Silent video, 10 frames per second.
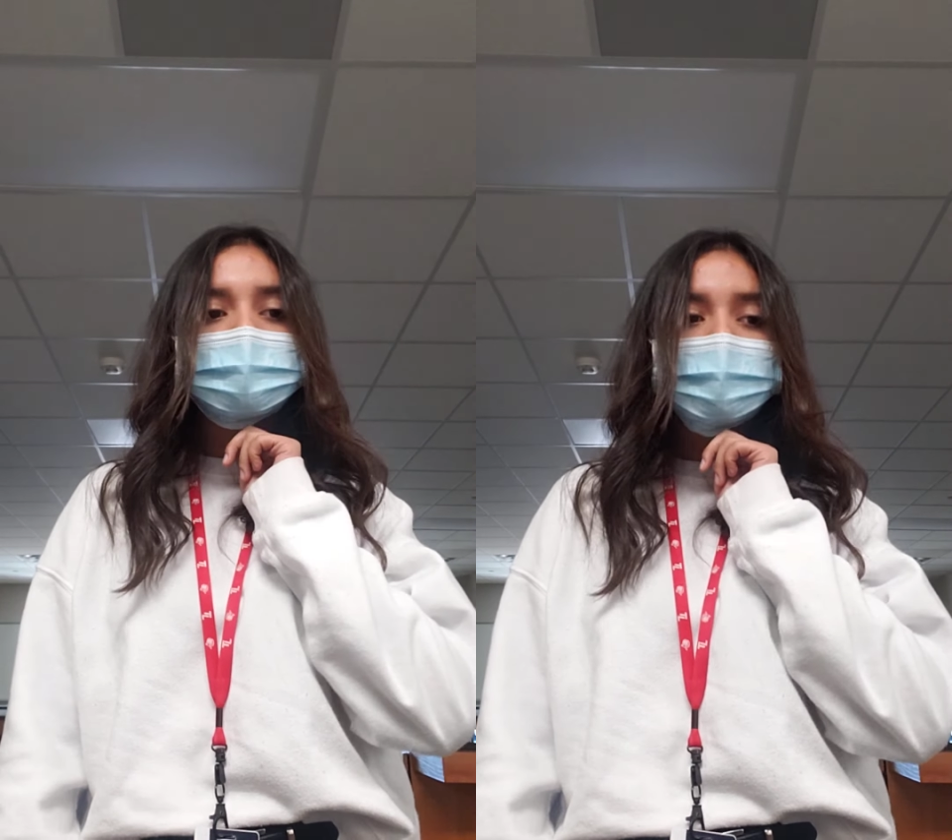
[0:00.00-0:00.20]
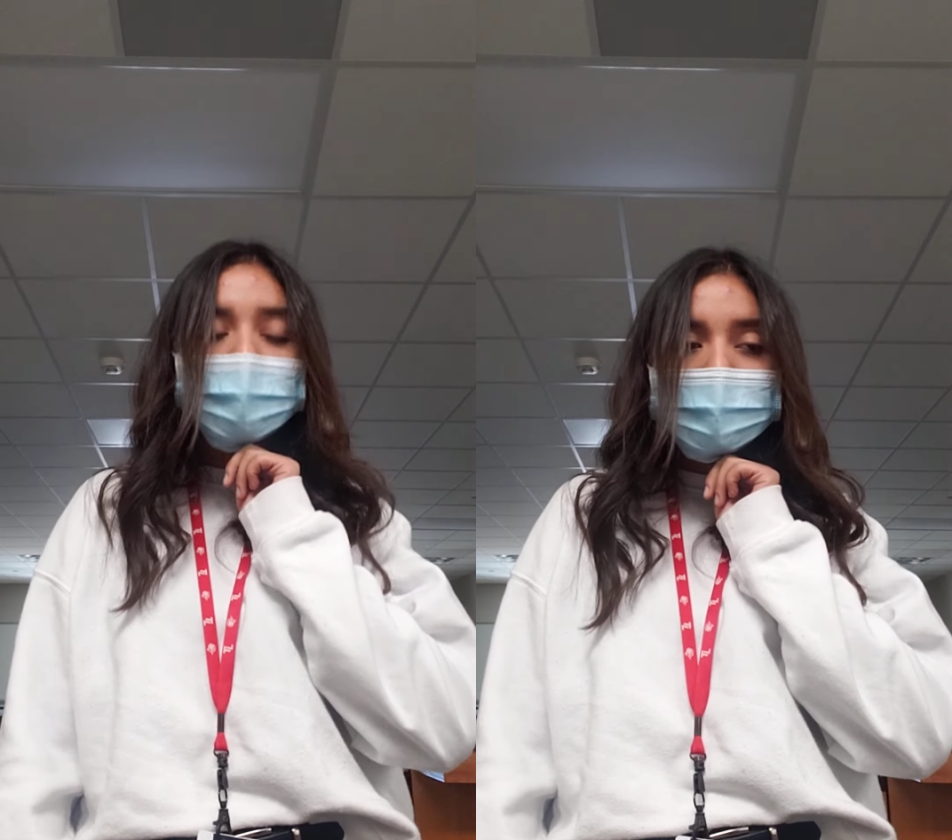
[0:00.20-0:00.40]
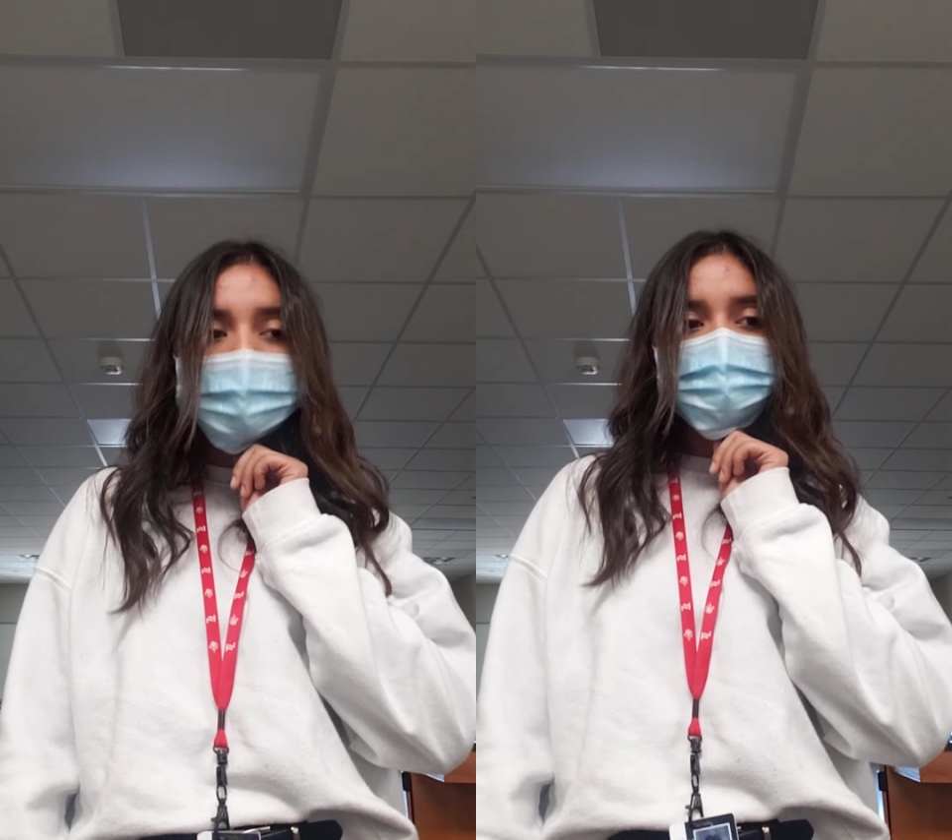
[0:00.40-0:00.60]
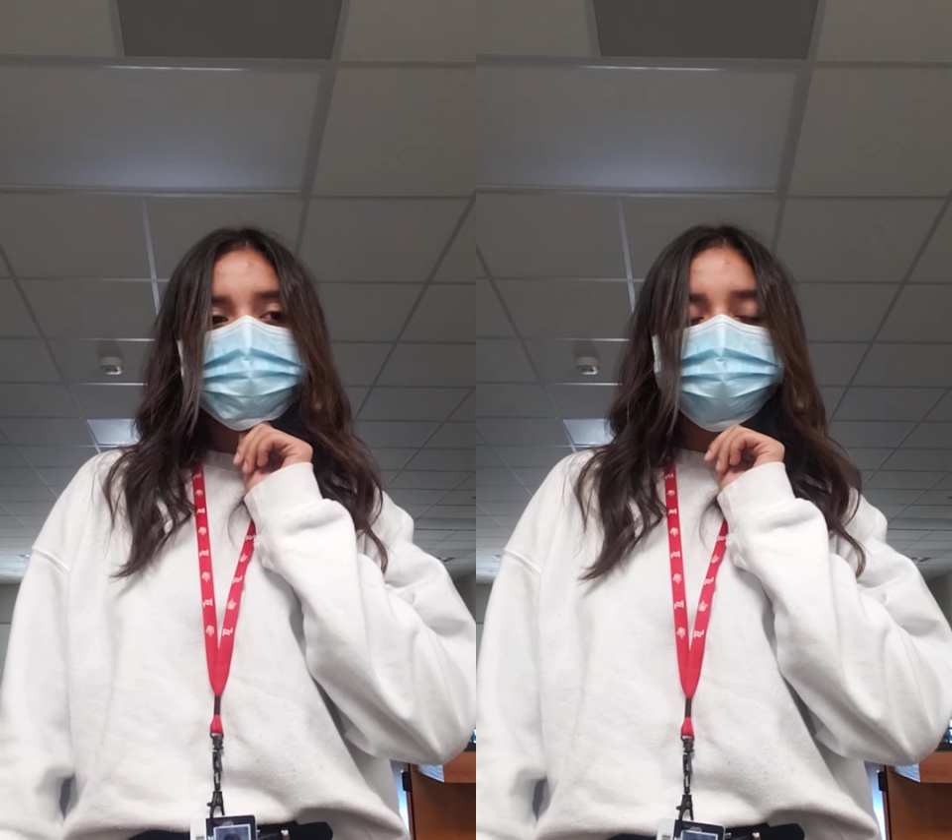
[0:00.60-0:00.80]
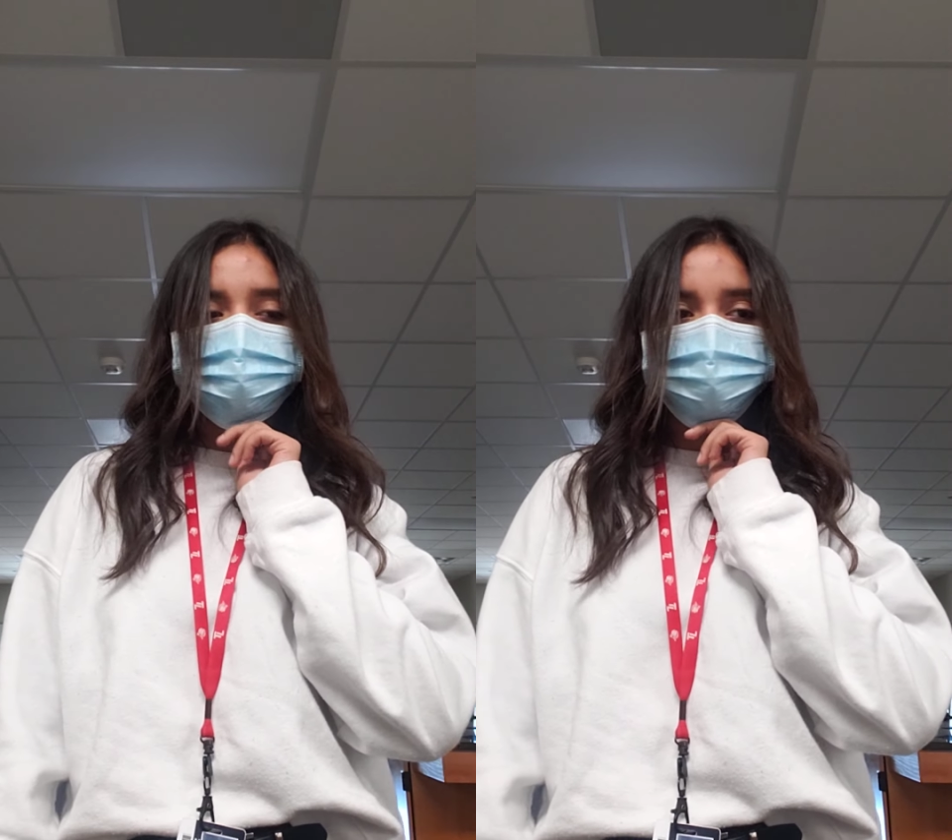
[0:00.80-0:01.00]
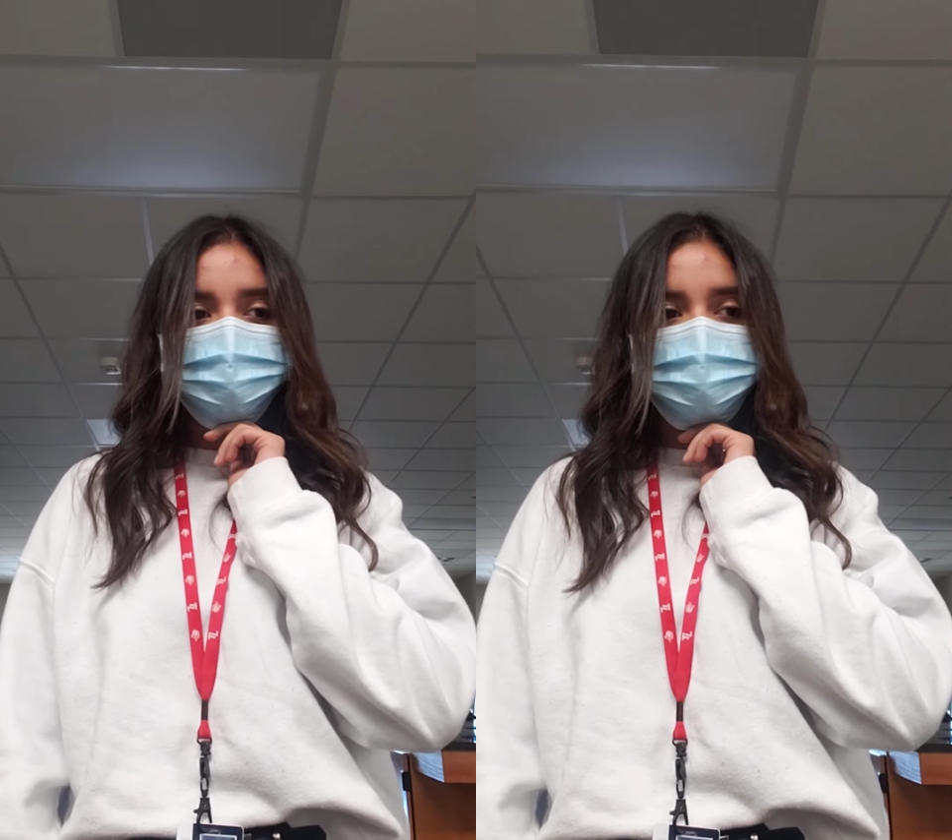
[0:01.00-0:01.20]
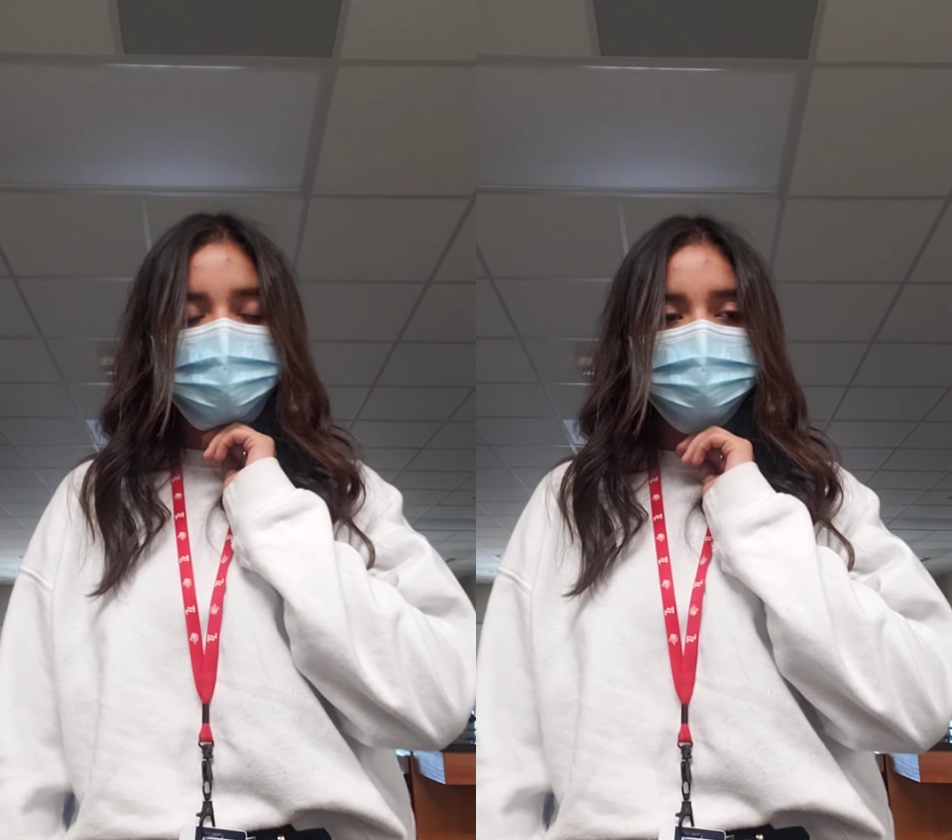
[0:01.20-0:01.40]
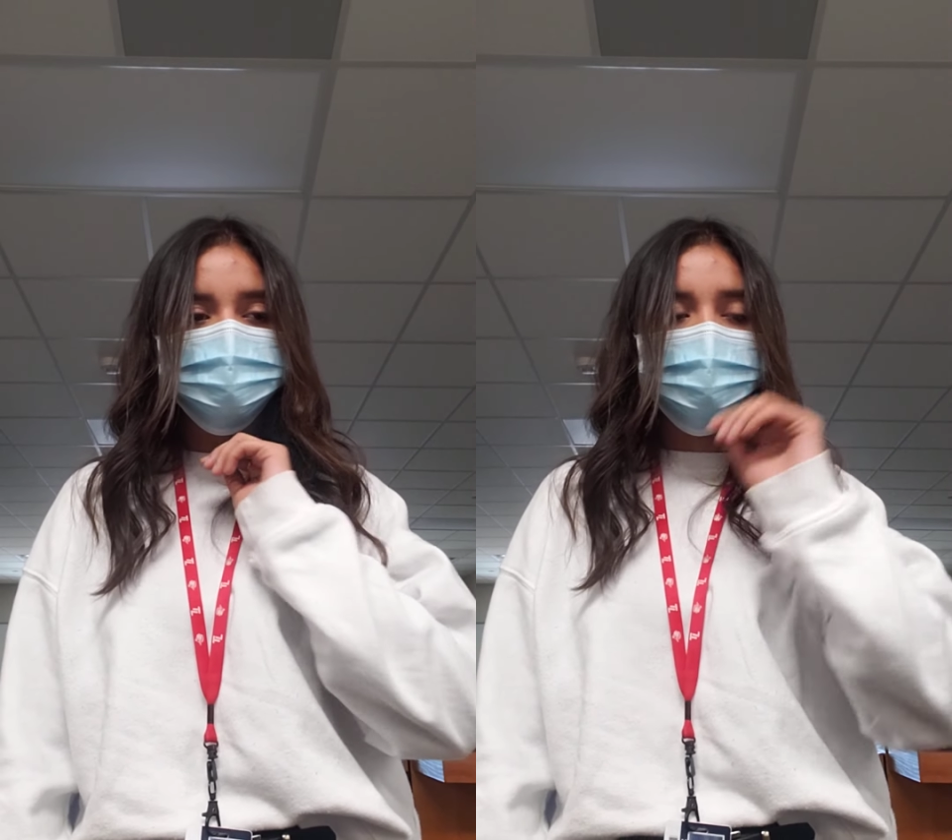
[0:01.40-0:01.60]
all being
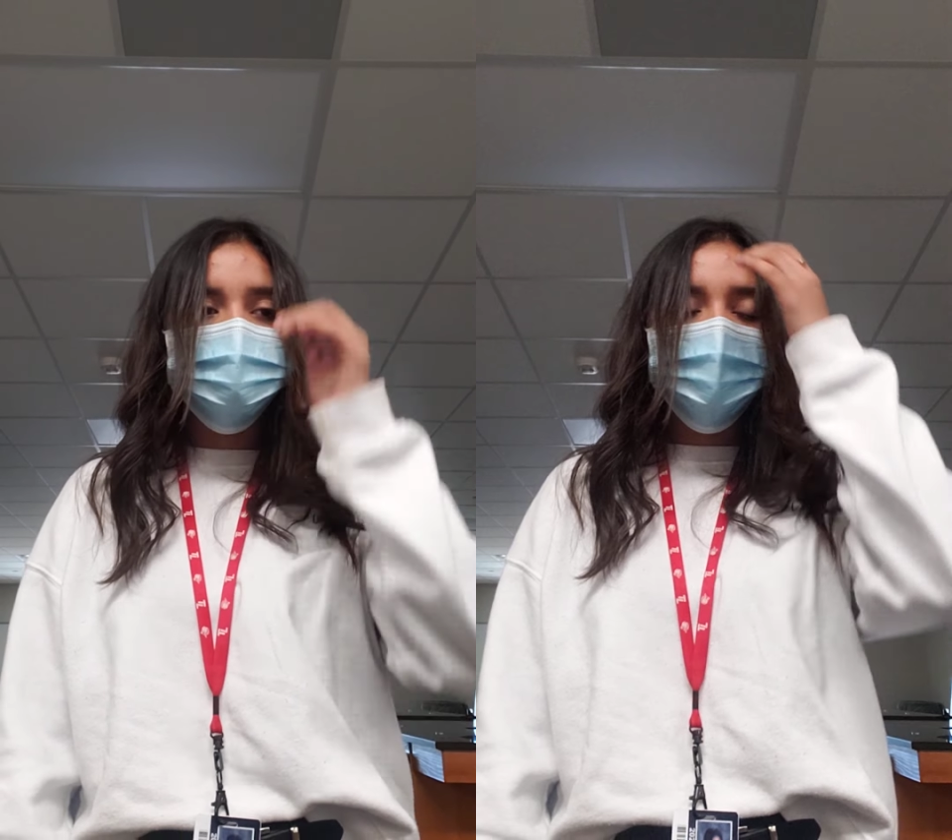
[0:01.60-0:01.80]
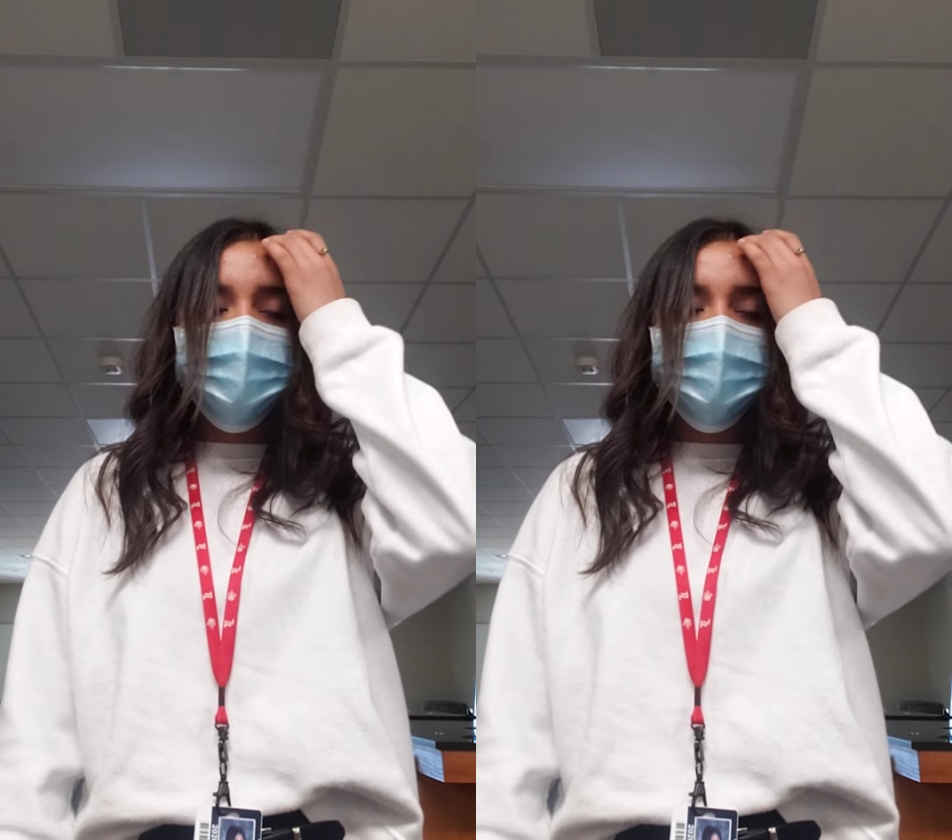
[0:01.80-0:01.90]
characteristics that